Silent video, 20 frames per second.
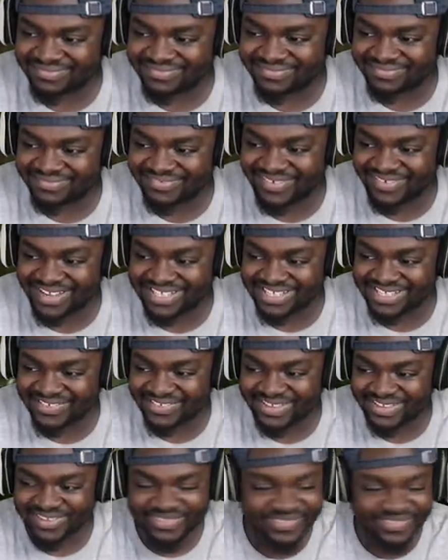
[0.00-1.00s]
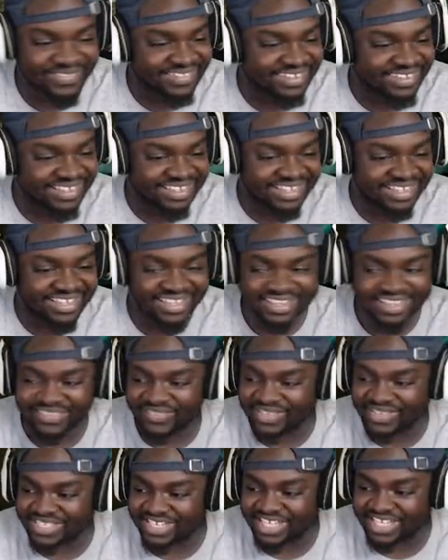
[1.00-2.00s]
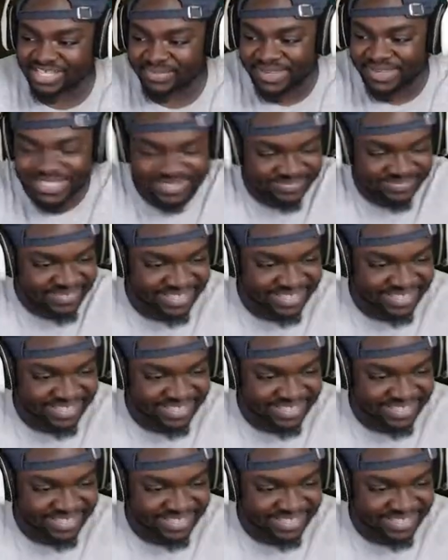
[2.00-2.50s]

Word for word: Why so cute? What's up, specimen?